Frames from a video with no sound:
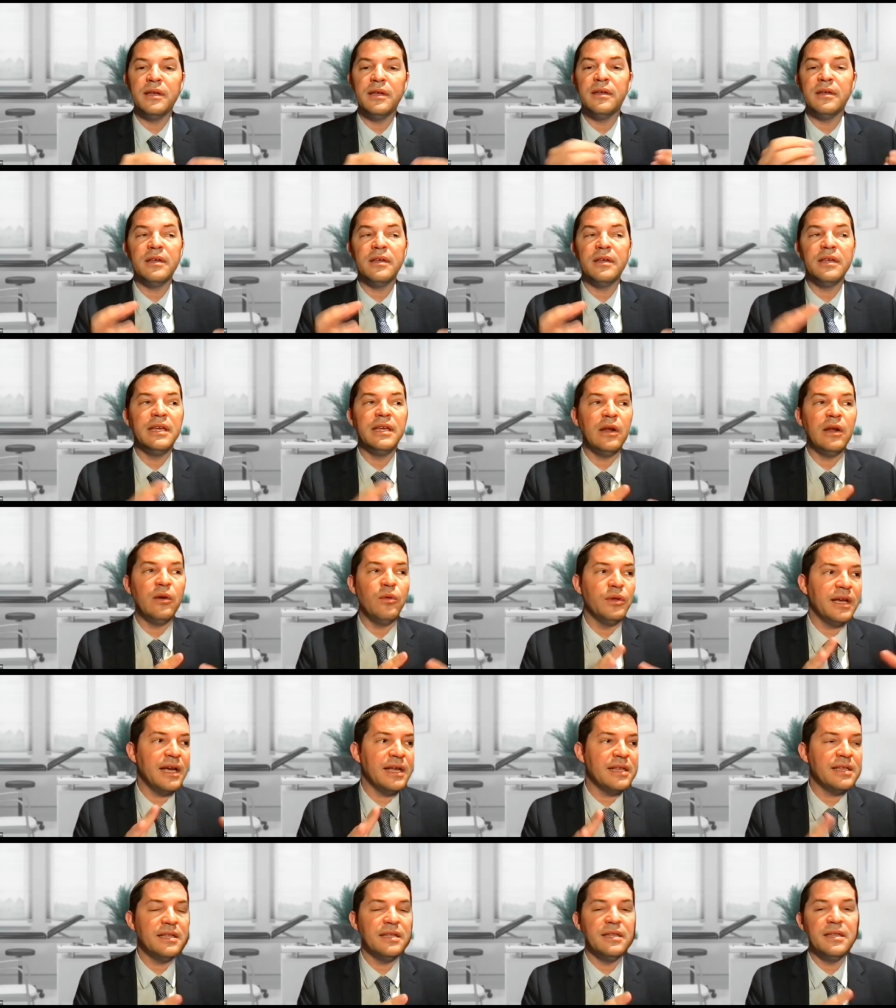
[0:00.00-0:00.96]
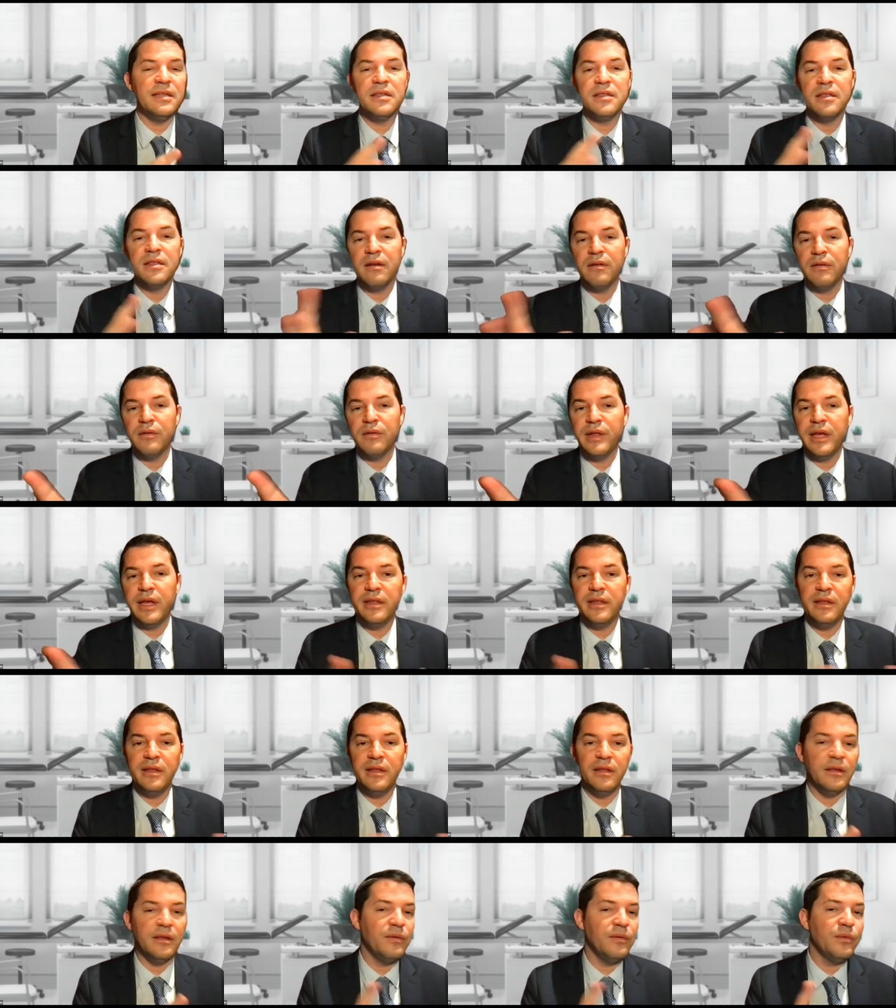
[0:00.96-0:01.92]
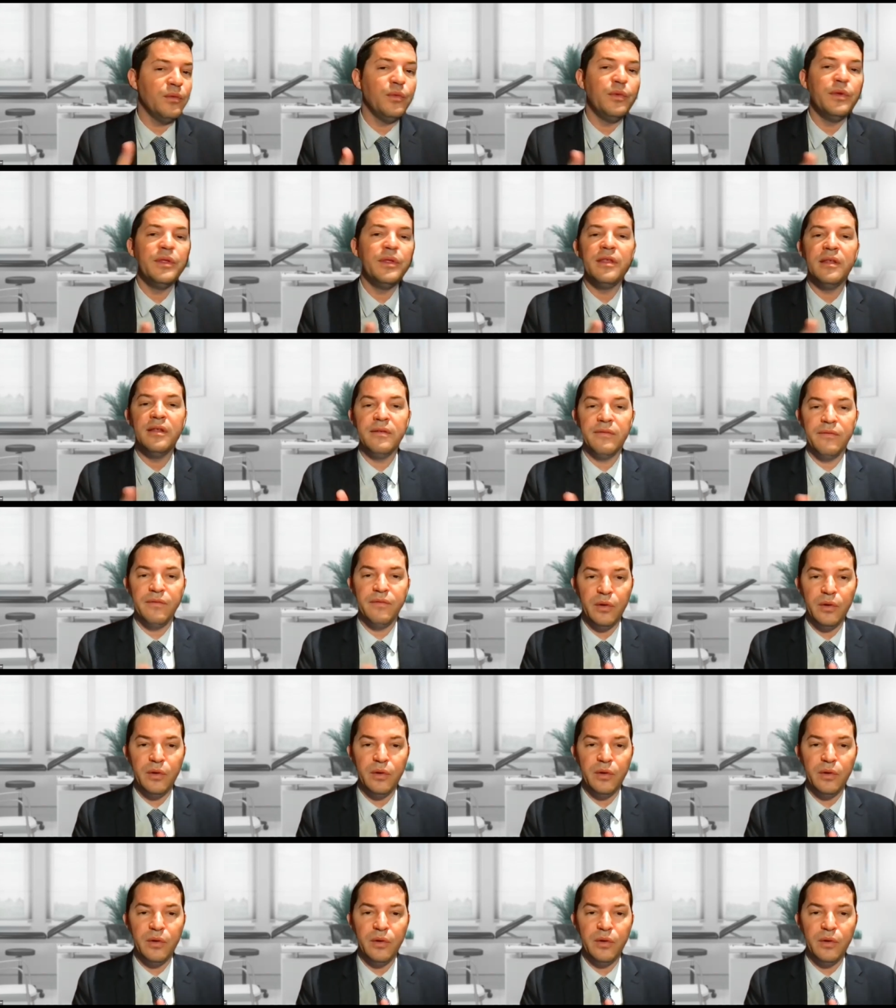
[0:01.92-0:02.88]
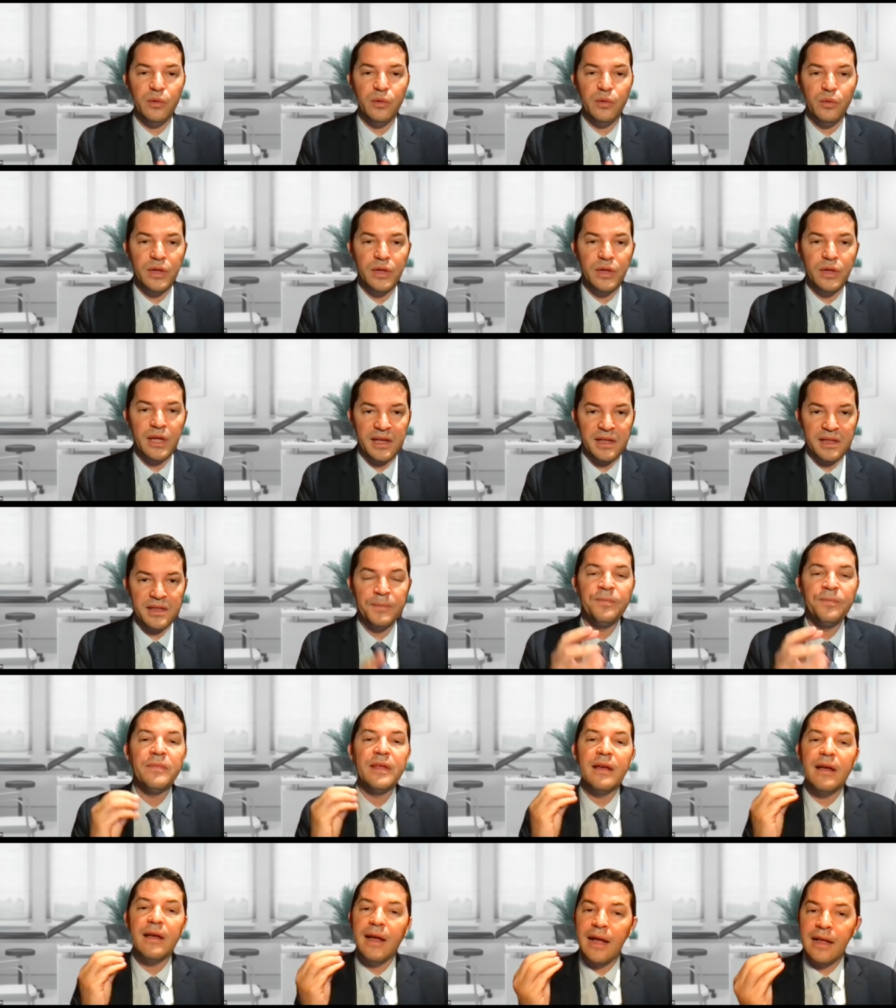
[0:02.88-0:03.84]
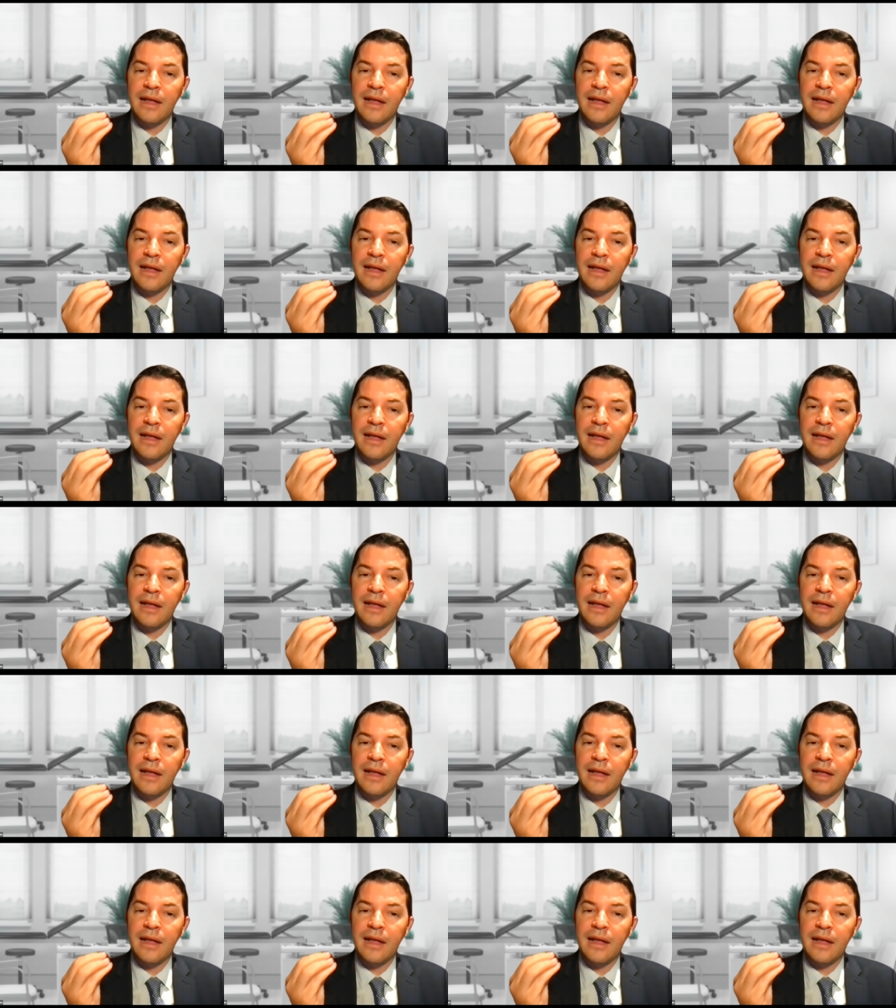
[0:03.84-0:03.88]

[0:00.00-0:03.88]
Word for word: uh, hyaluronic acid is degraded in, within a few days